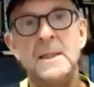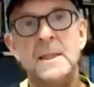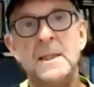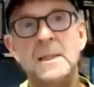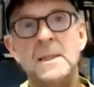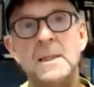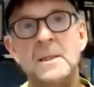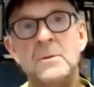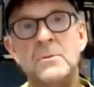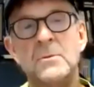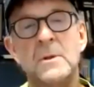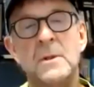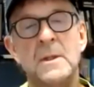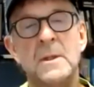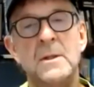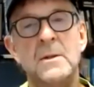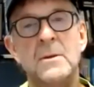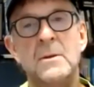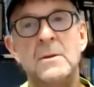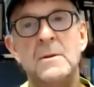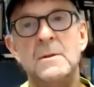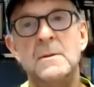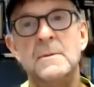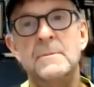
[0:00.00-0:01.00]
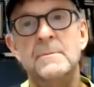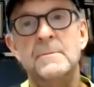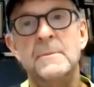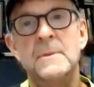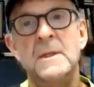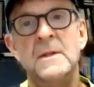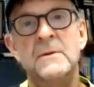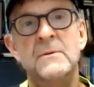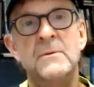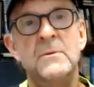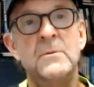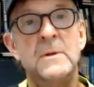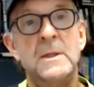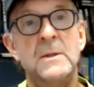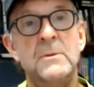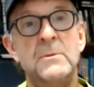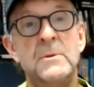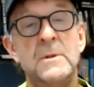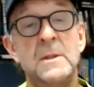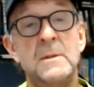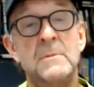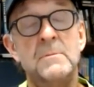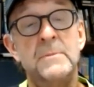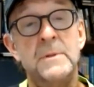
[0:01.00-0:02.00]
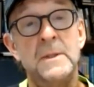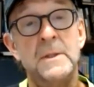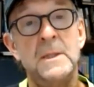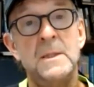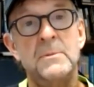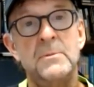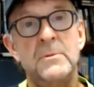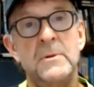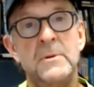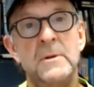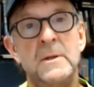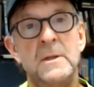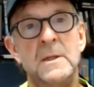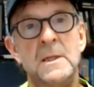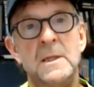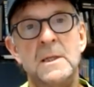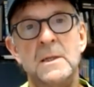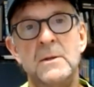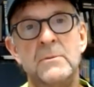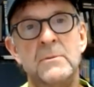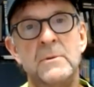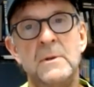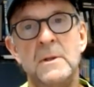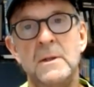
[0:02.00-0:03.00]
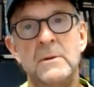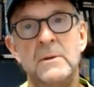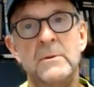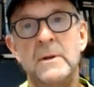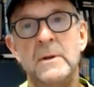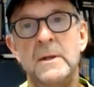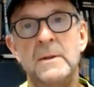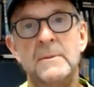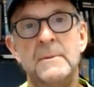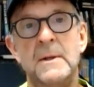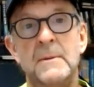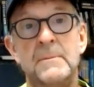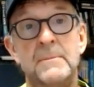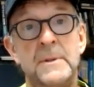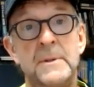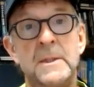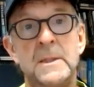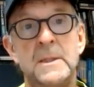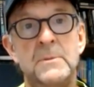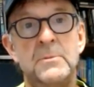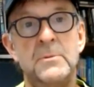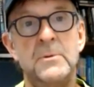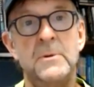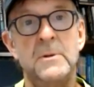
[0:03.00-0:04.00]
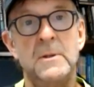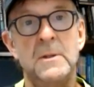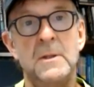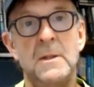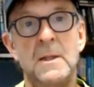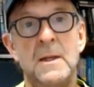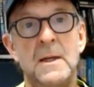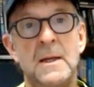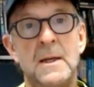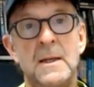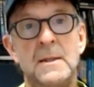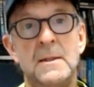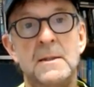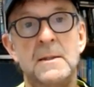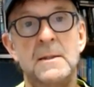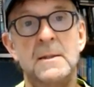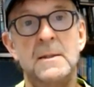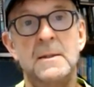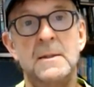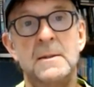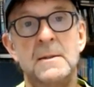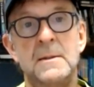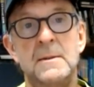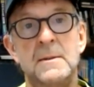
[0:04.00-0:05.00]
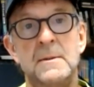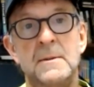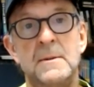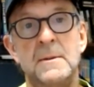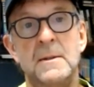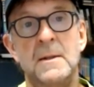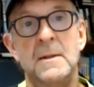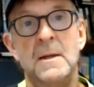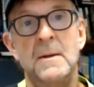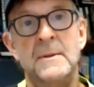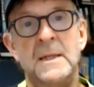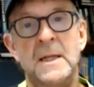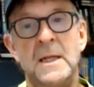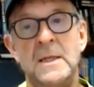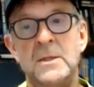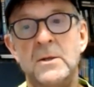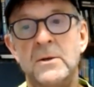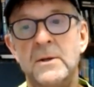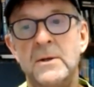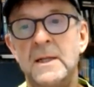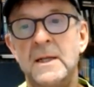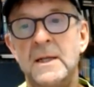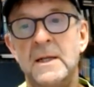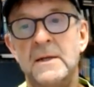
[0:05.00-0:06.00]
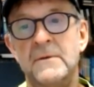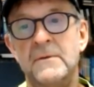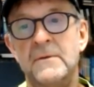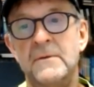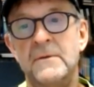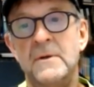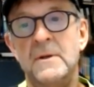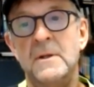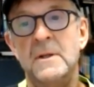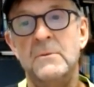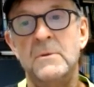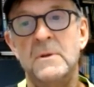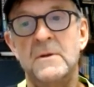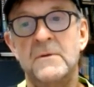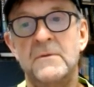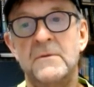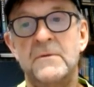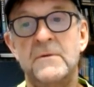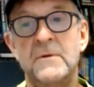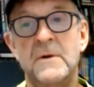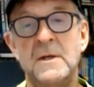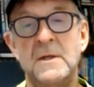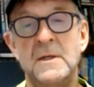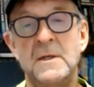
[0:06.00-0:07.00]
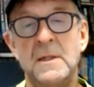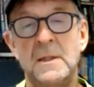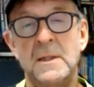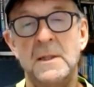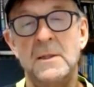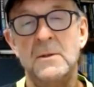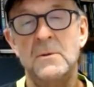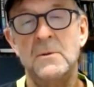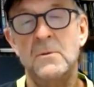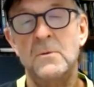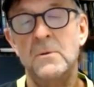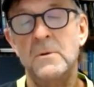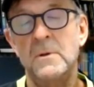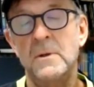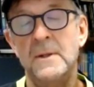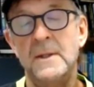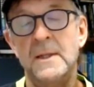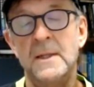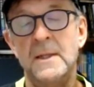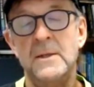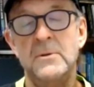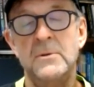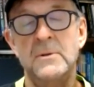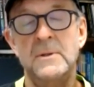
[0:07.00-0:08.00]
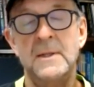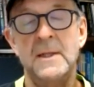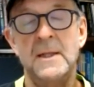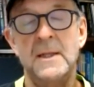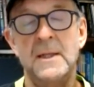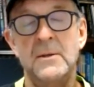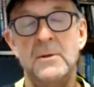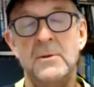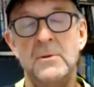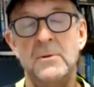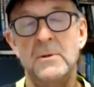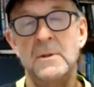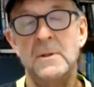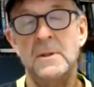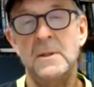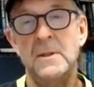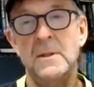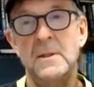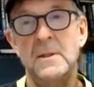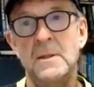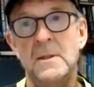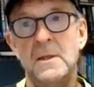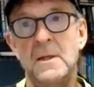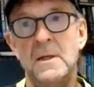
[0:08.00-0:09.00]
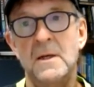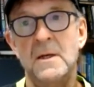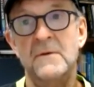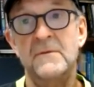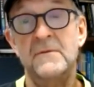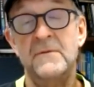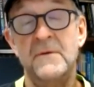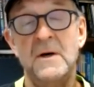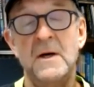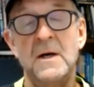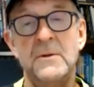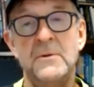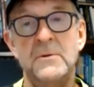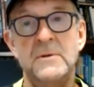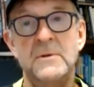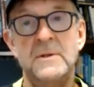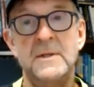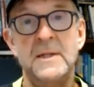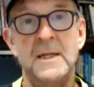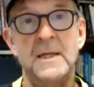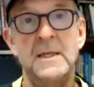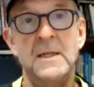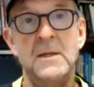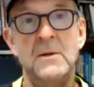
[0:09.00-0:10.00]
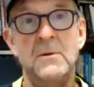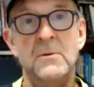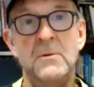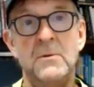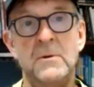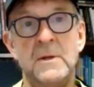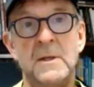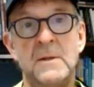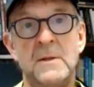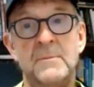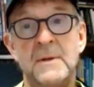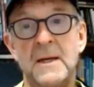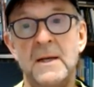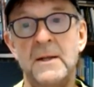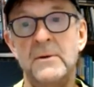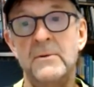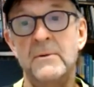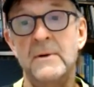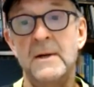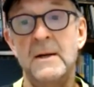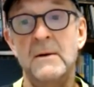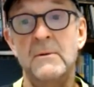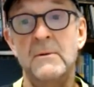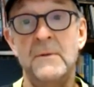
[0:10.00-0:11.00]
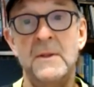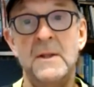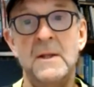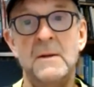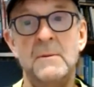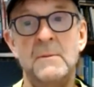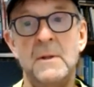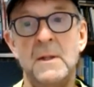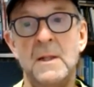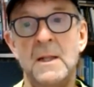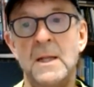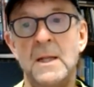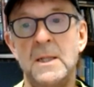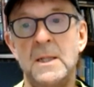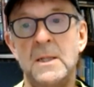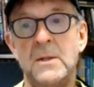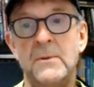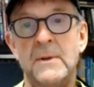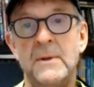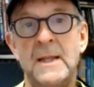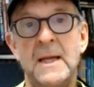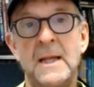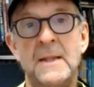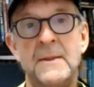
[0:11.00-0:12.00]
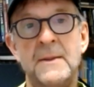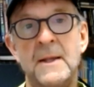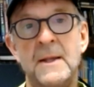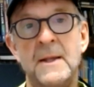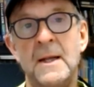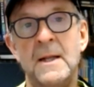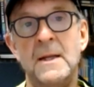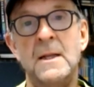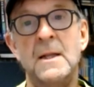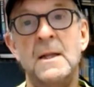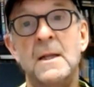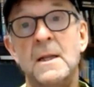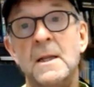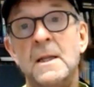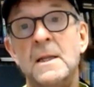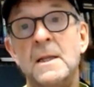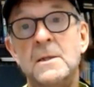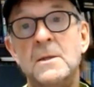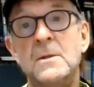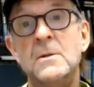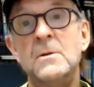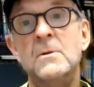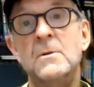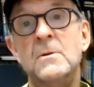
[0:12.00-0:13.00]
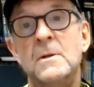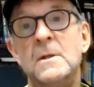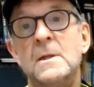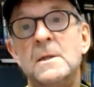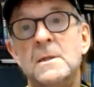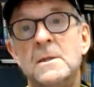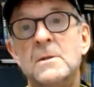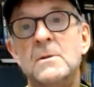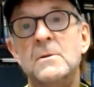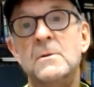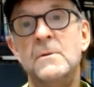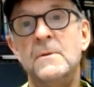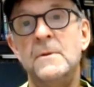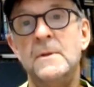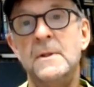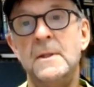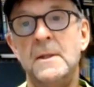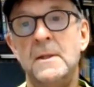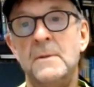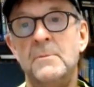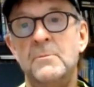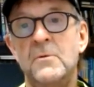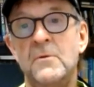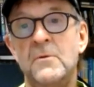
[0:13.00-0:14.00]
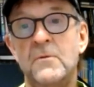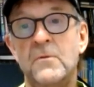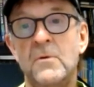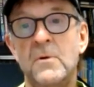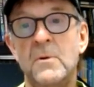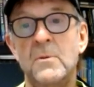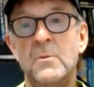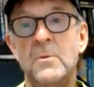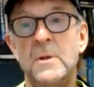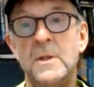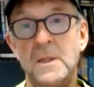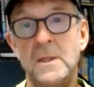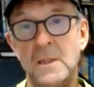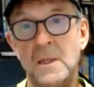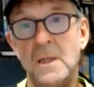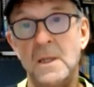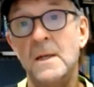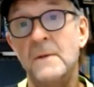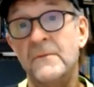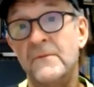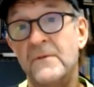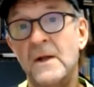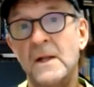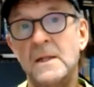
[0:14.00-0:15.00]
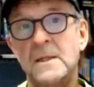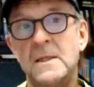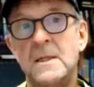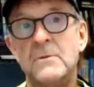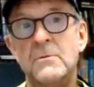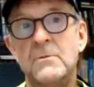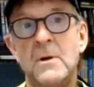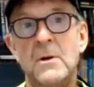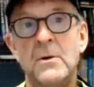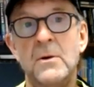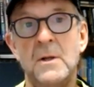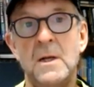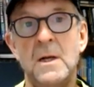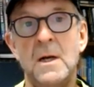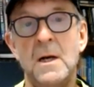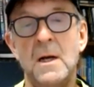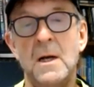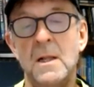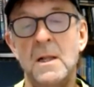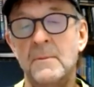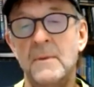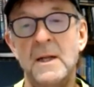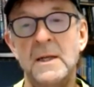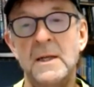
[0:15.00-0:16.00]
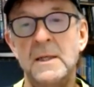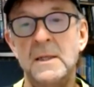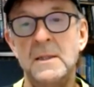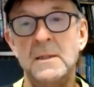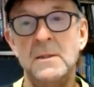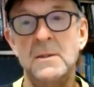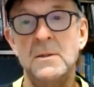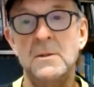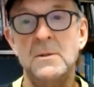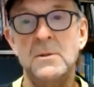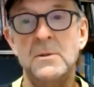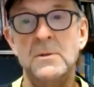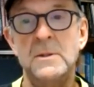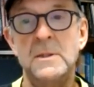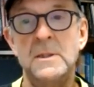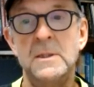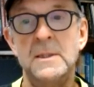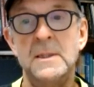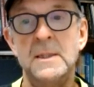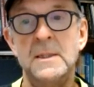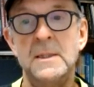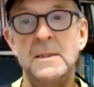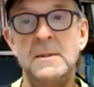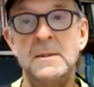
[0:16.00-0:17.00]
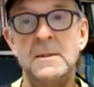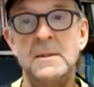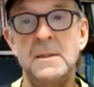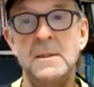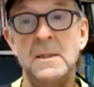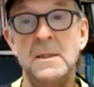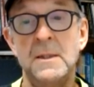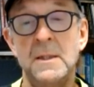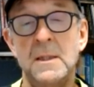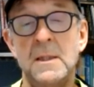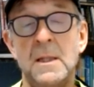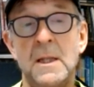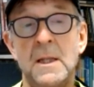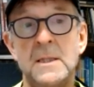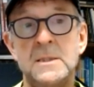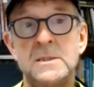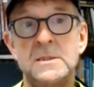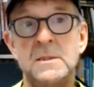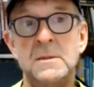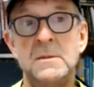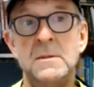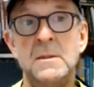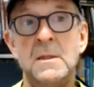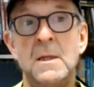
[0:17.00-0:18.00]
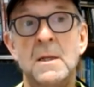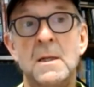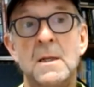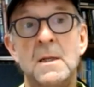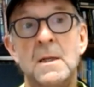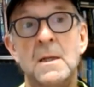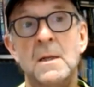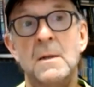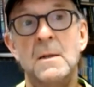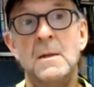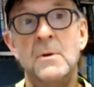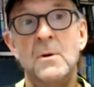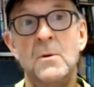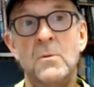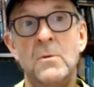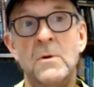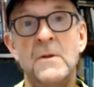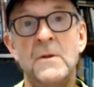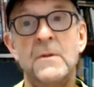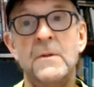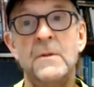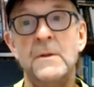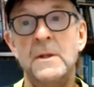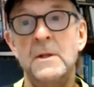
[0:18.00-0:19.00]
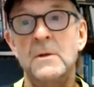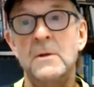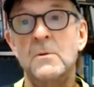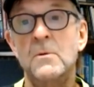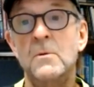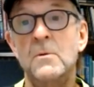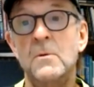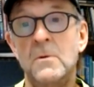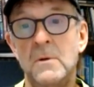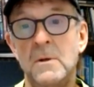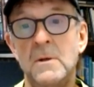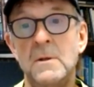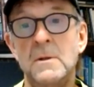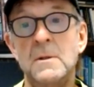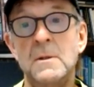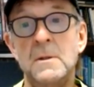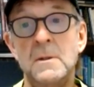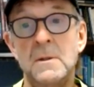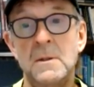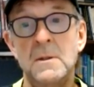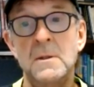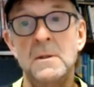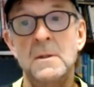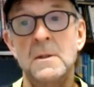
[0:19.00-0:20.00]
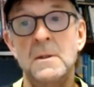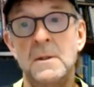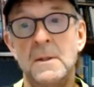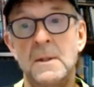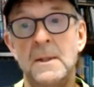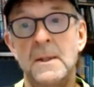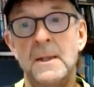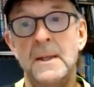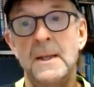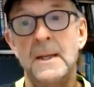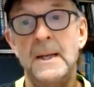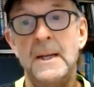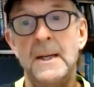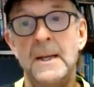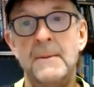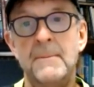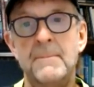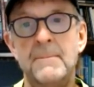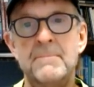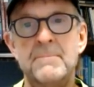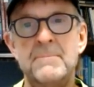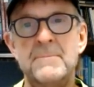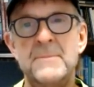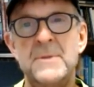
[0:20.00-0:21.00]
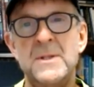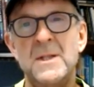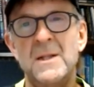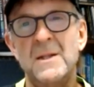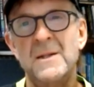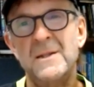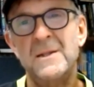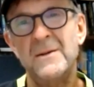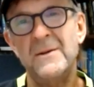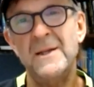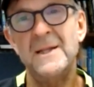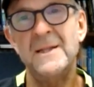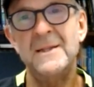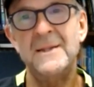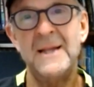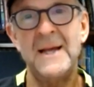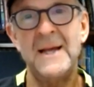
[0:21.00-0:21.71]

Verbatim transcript: he didn't really even when he was in Pittsburgh, he didn't really write about Pittsburgh a lot. I mean, I know he had a he was a friend of Lena Horne, the entertainer, uh, father Teddy Horne. He palled around with him a lot, so he had that. He knew he knew the performers. He in fact he wrote a column I didn't include it in the collection, but with Lena Horne. Um, so he had